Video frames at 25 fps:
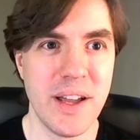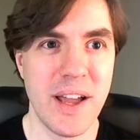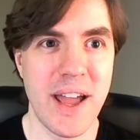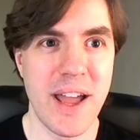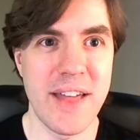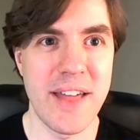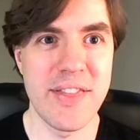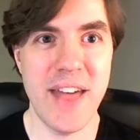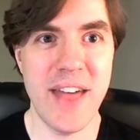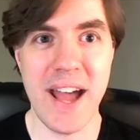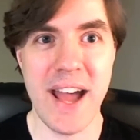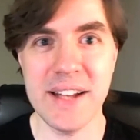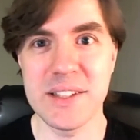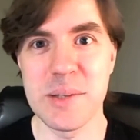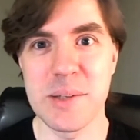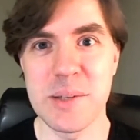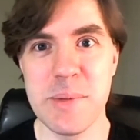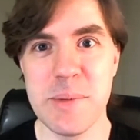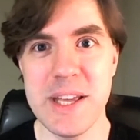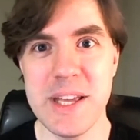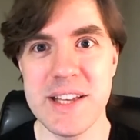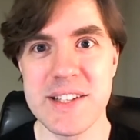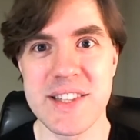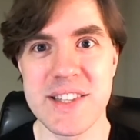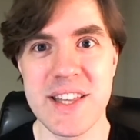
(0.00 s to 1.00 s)
And that to
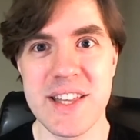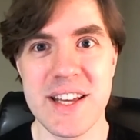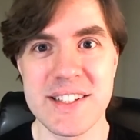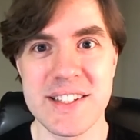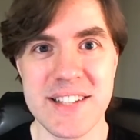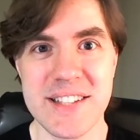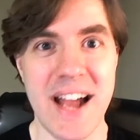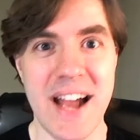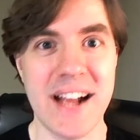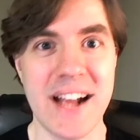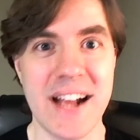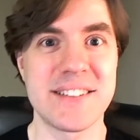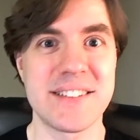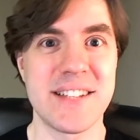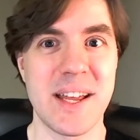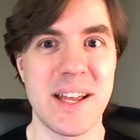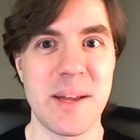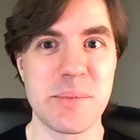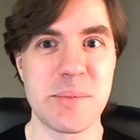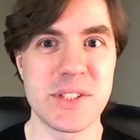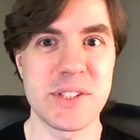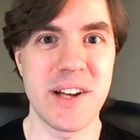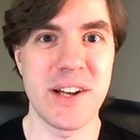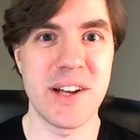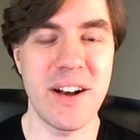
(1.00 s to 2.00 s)
me is the exact
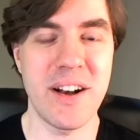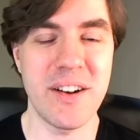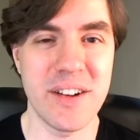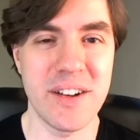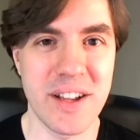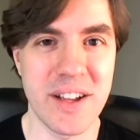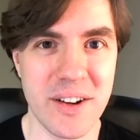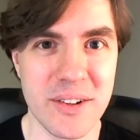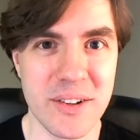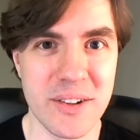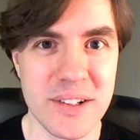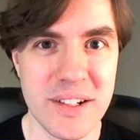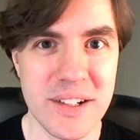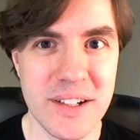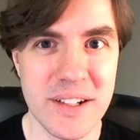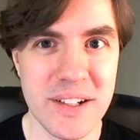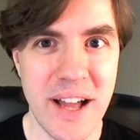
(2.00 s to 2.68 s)
same scenario.